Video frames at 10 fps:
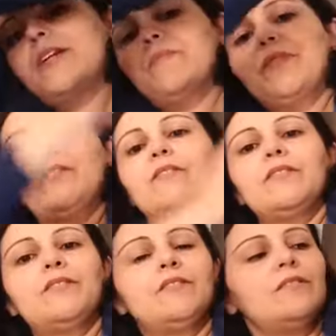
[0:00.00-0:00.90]
a bit
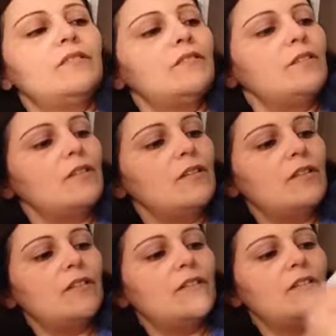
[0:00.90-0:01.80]
on,
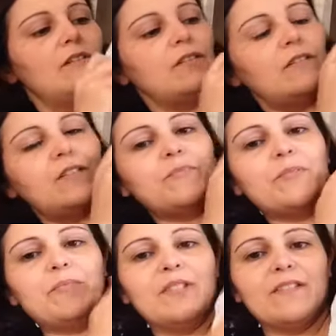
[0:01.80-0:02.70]
it
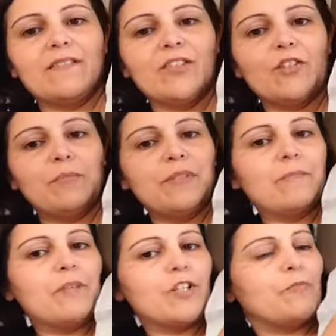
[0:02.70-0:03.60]
probably doesn't show up as
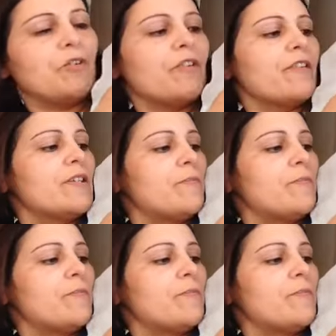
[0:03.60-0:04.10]
much progress,